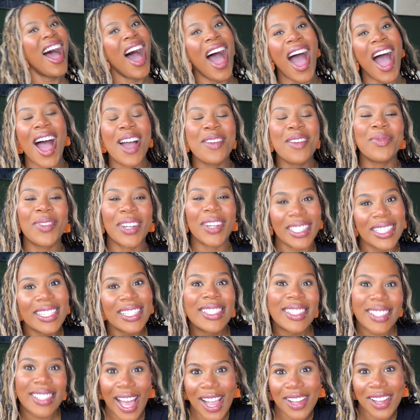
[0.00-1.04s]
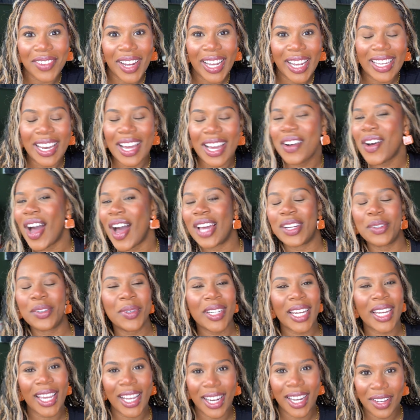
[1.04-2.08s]
I'm really sad right now. I don't
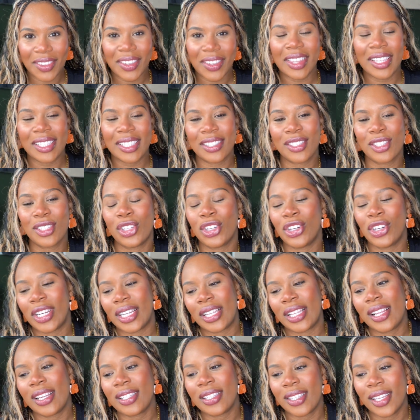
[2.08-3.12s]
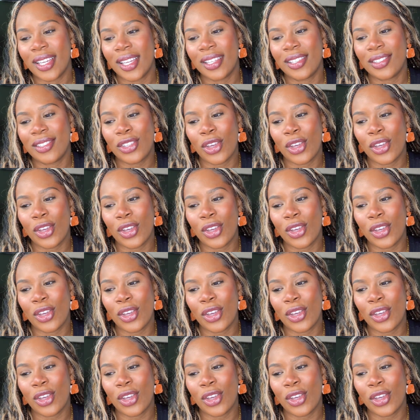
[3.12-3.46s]
want to hear that this is a learning lesson.